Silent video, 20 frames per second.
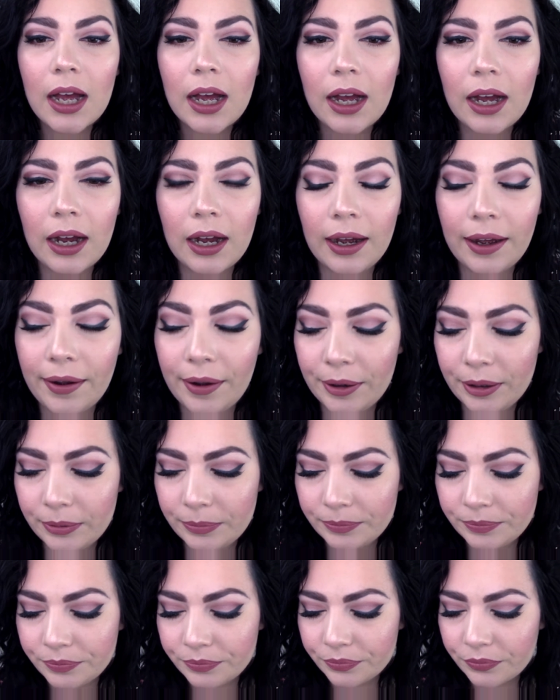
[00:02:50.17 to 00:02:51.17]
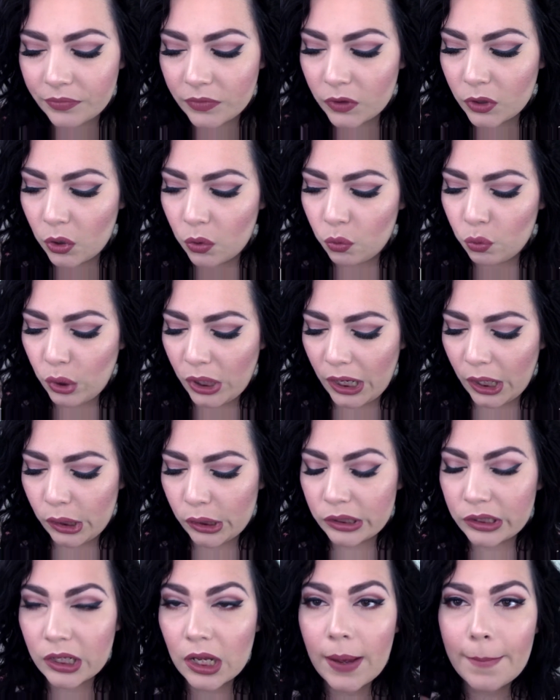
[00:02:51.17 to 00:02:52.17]
What
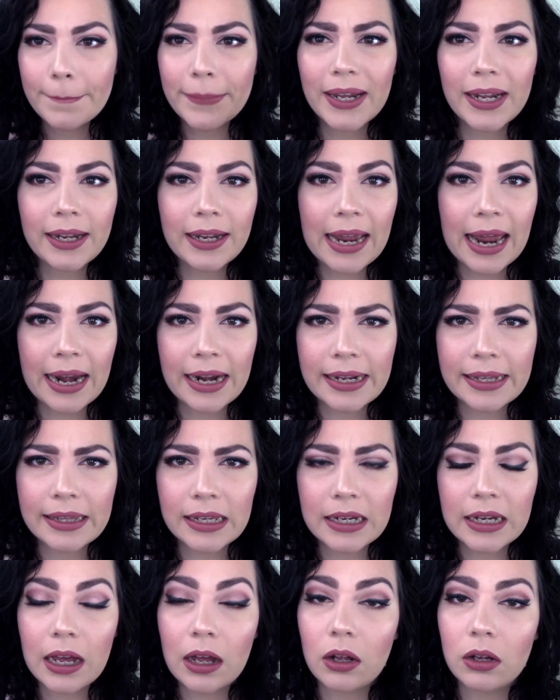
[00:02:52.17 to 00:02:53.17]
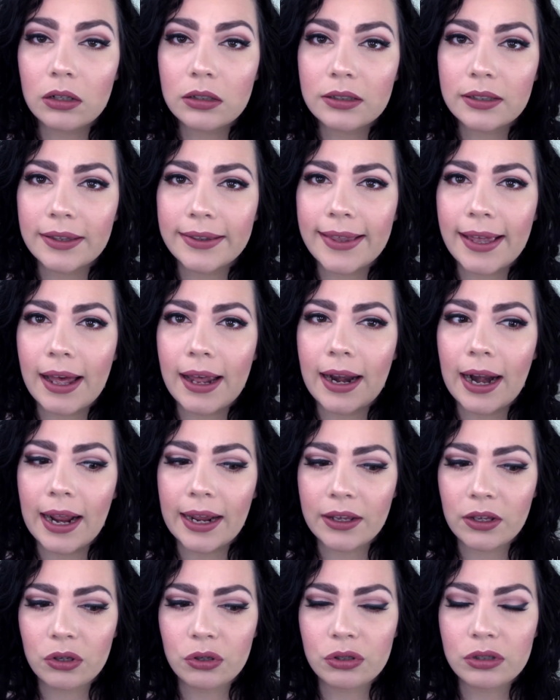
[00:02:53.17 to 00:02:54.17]
else? But anything else that I
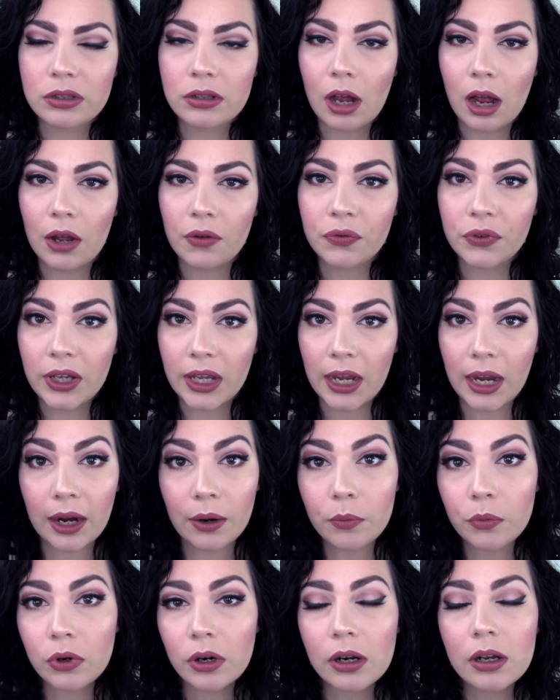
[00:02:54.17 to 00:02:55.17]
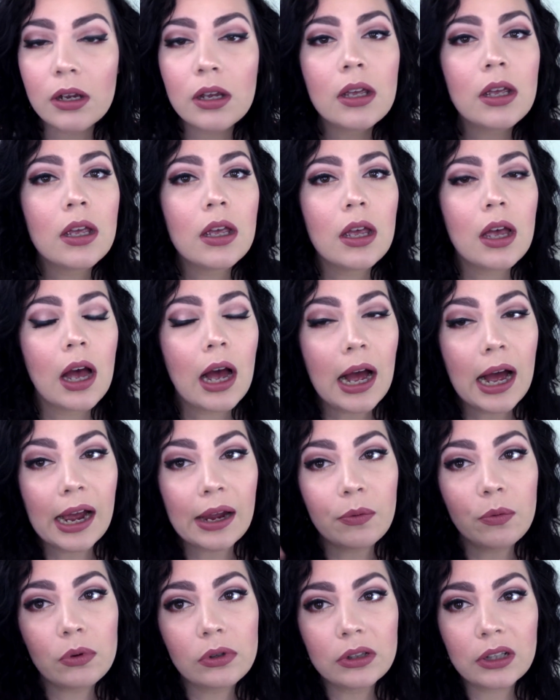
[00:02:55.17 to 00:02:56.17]
used off camera, I
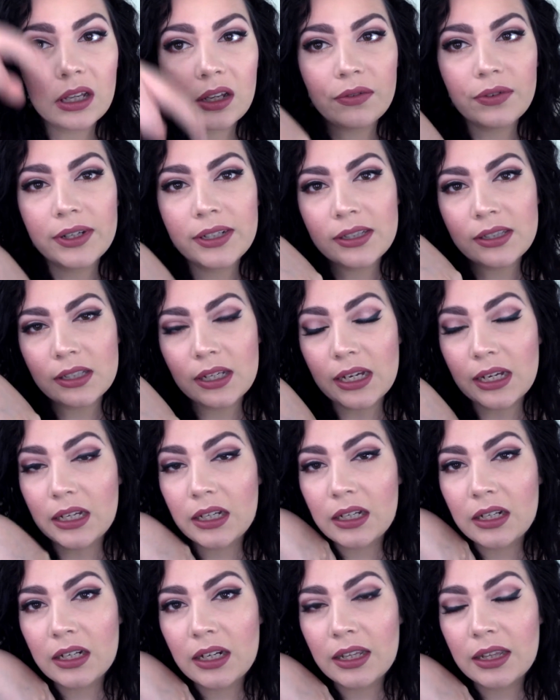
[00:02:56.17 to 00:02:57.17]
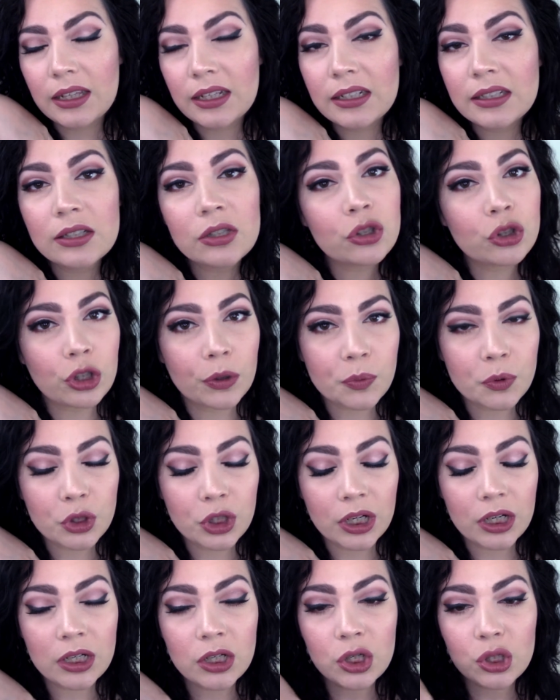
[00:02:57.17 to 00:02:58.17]
will leave it in the
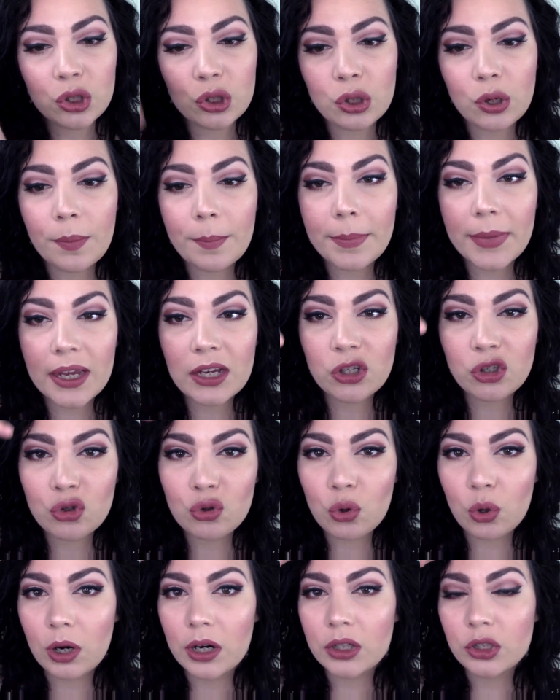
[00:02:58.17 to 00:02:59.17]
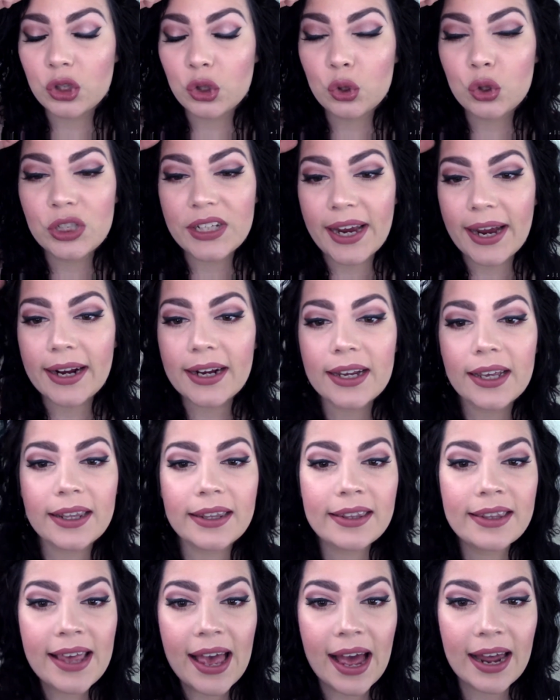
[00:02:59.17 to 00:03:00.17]
description, so make sure to check
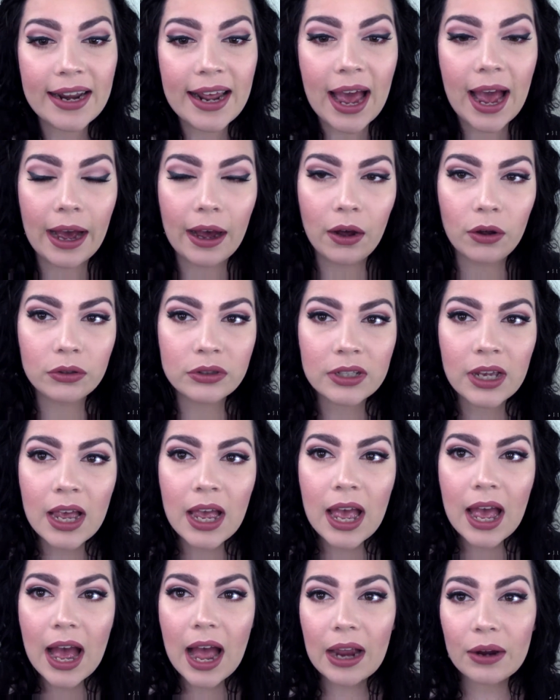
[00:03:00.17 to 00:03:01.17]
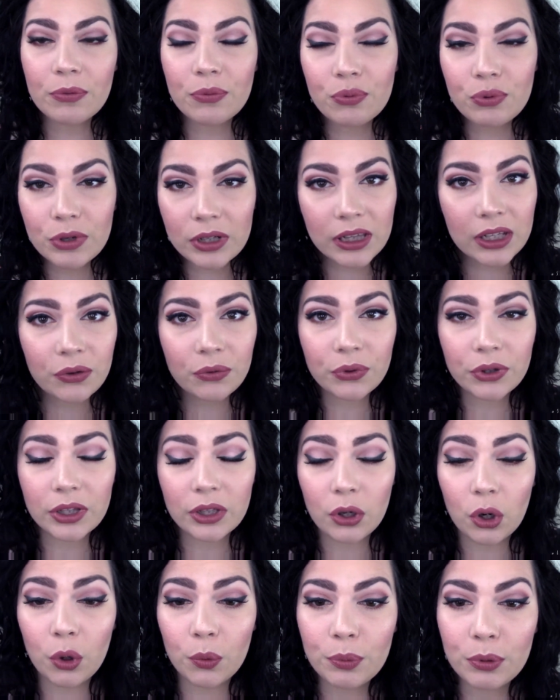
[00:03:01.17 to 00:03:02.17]
that out. I really
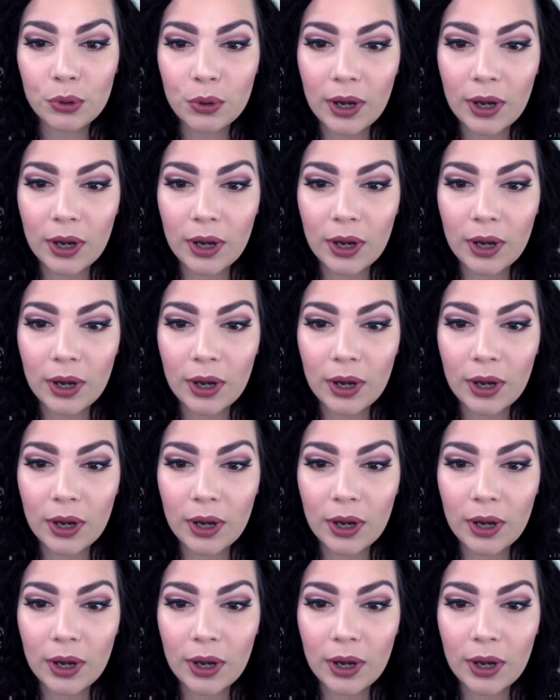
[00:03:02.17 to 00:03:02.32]
hope you